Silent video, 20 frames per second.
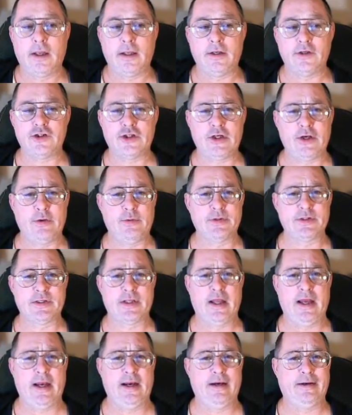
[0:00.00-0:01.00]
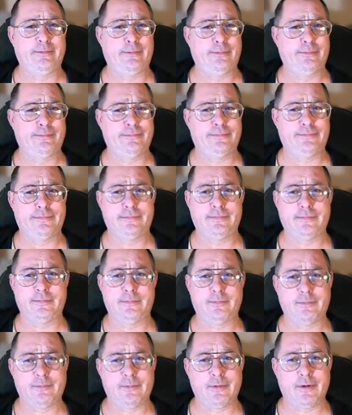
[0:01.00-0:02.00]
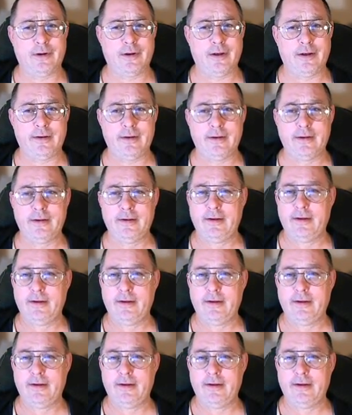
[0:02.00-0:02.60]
And she was like, what?